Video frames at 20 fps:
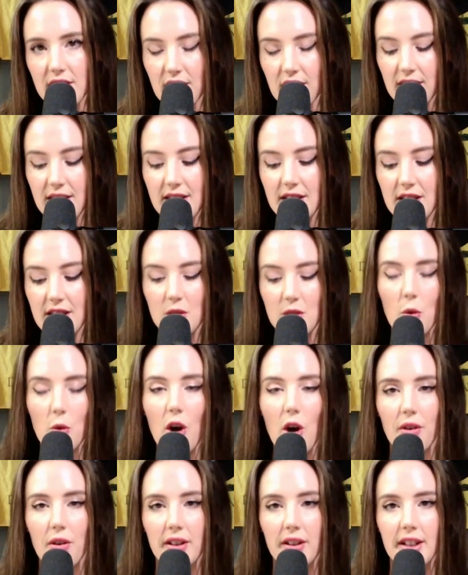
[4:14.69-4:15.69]
So this is
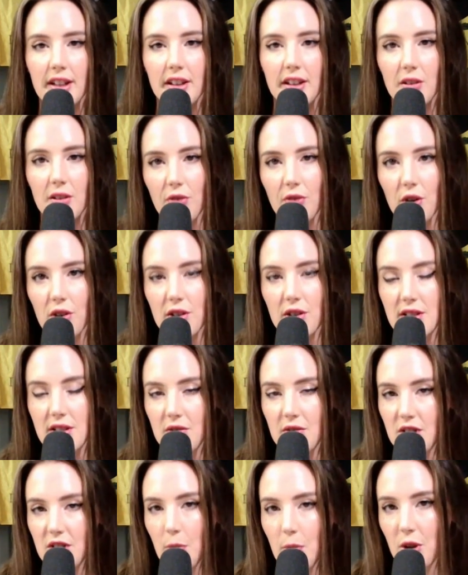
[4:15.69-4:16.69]
what the voters
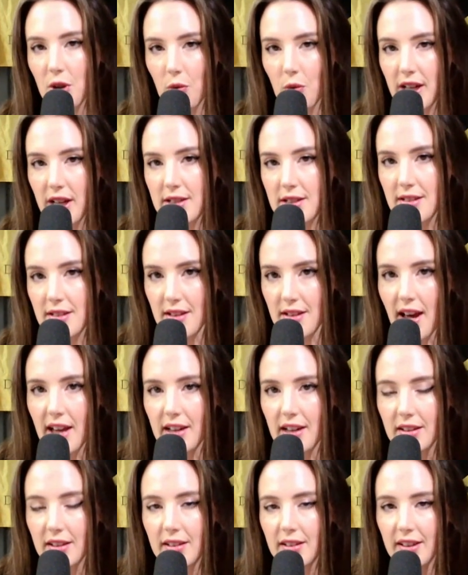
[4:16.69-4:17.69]
of WA
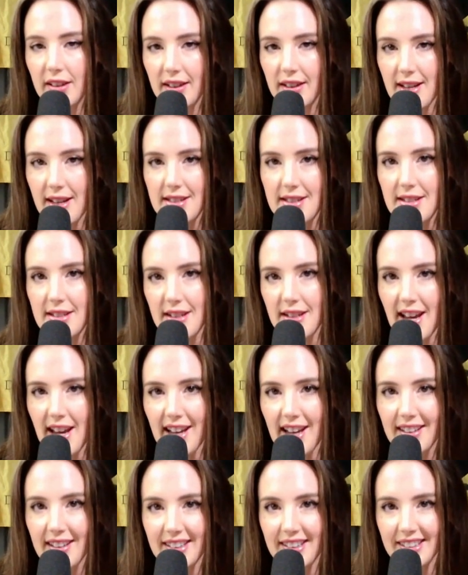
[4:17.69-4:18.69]
decided
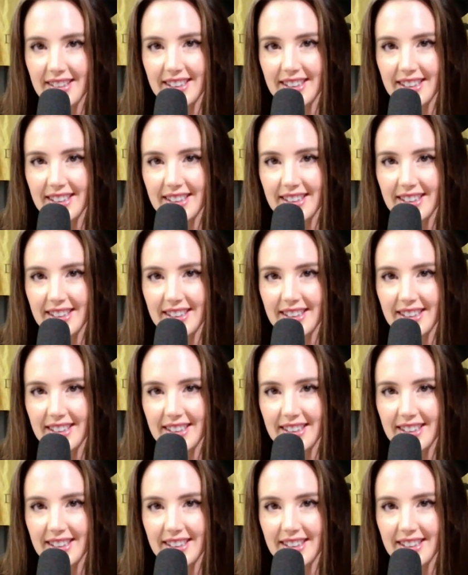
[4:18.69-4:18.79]
yesterday.